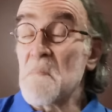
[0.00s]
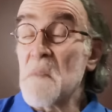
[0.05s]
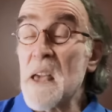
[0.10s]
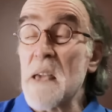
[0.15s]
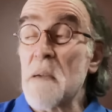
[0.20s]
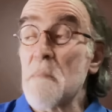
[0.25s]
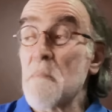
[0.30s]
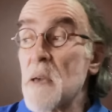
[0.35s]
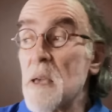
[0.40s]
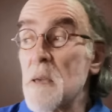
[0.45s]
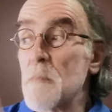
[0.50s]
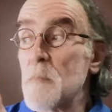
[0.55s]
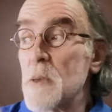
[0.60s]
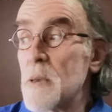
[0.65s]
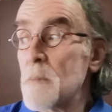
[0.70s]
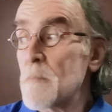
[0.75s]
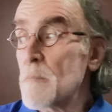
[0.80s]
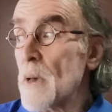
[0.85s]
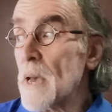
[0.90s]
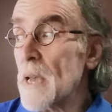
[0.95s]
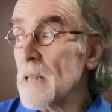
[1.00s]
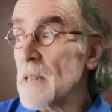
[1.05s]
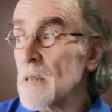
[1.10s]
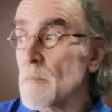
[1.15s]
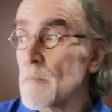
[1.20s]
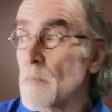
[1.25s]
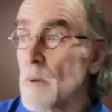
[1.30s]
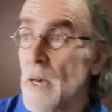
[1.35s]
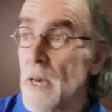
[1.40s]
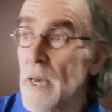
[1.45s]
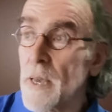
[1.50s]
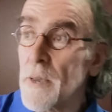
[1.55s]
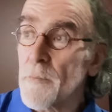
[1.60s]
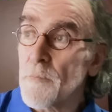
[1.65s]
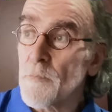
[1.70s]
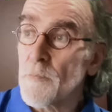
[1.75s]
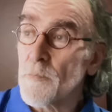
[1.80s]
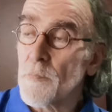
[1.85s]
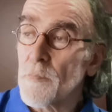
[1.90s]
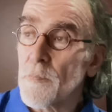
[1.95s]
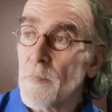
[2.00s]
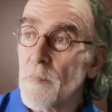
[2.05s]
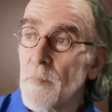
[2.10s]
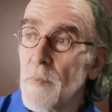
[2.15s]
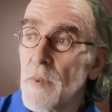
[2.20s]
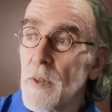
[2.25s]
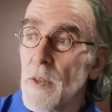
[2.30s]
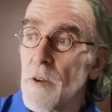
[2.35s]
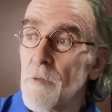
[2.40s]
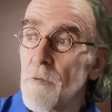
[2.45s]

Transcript: It may be impacted by you